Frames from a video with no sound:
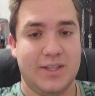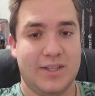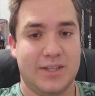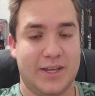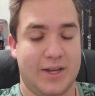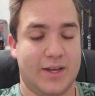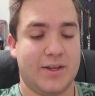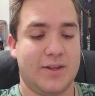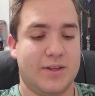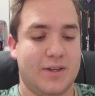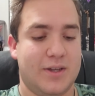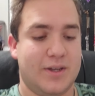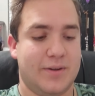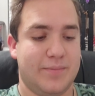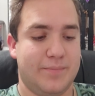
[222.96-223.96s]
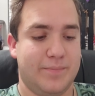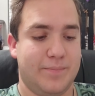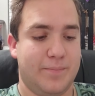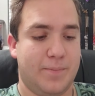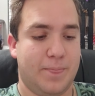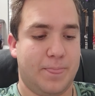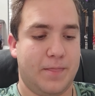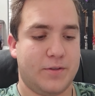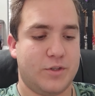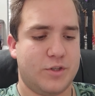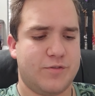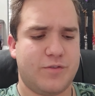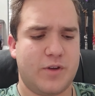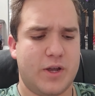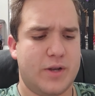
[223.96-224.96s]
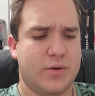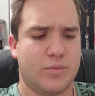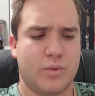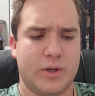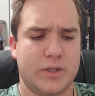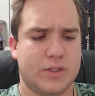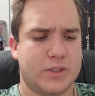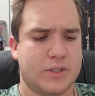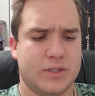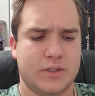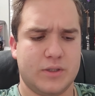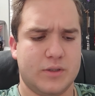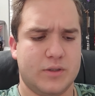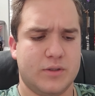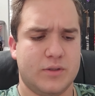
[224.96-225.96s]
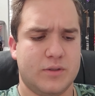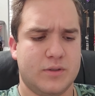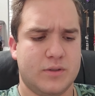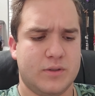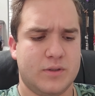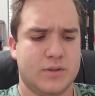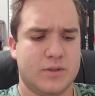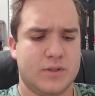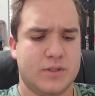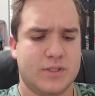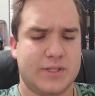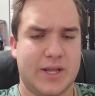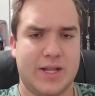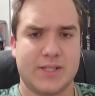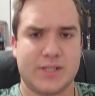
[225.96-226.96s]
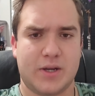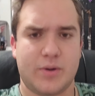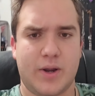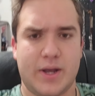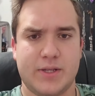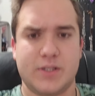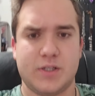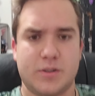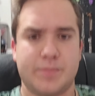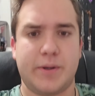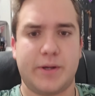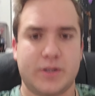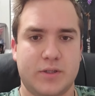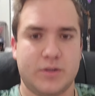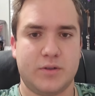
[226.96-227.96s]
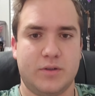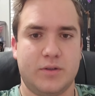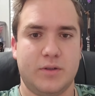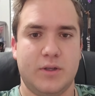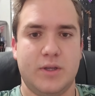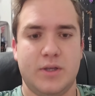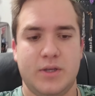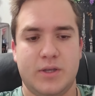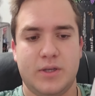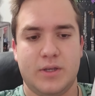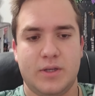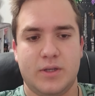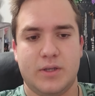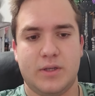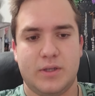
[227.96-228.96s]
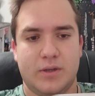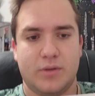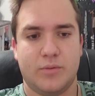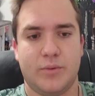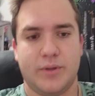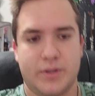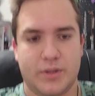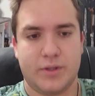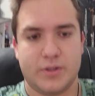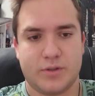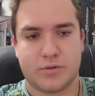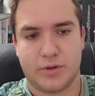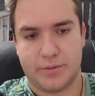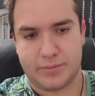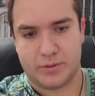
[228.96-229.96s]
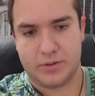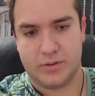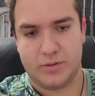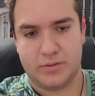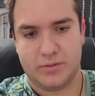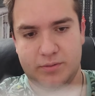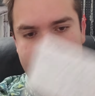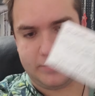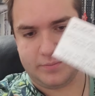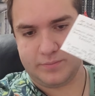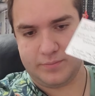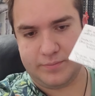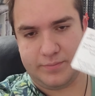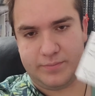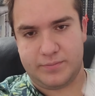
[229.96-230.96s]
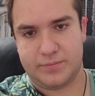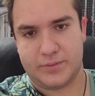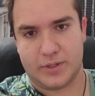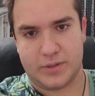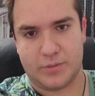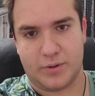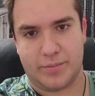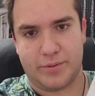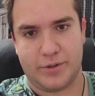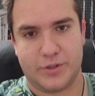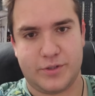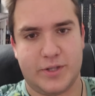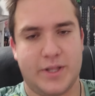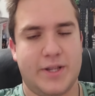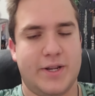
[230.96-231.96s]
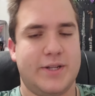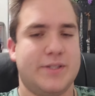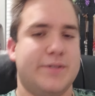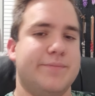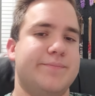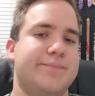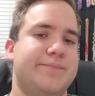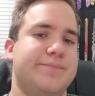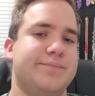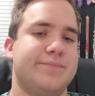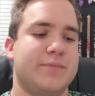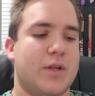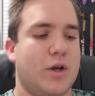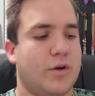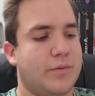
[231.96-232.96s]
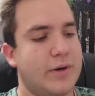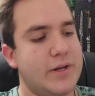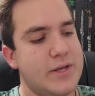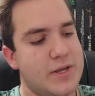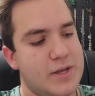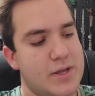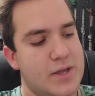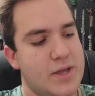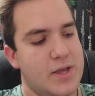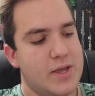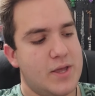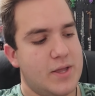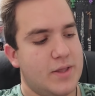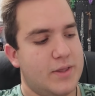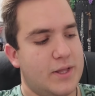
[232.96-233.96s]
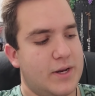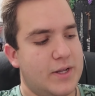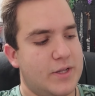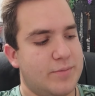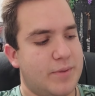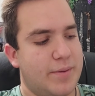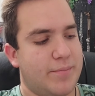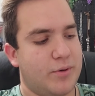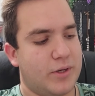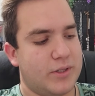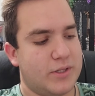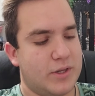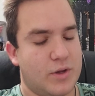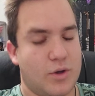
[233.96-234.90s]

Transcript: Yeah. Just find what stands out as a spectacle within the script. That's what I'm pretty sure that is. Alrighty. That is my process.